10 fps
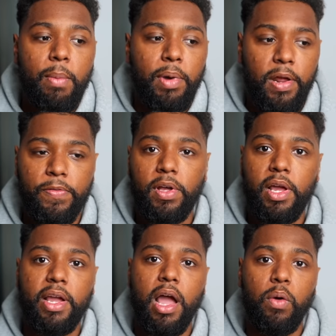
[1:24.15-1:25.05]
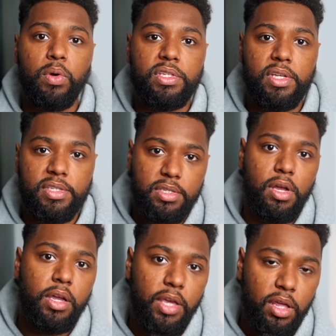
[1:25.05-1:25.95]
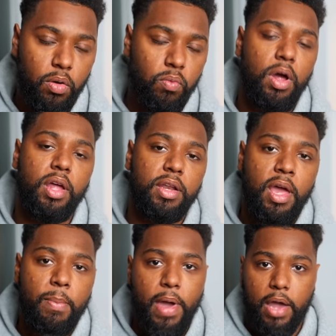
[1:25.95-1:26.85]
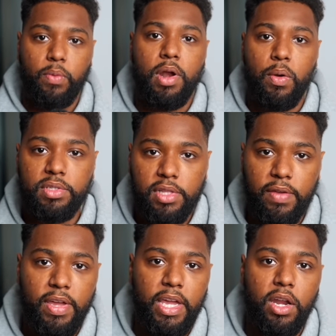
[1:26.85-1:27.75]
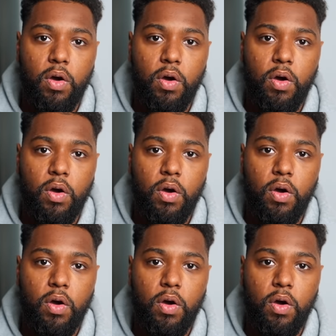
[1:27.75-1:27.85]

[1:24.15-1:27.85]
but I felt like I was stuck in a rut back when I was living in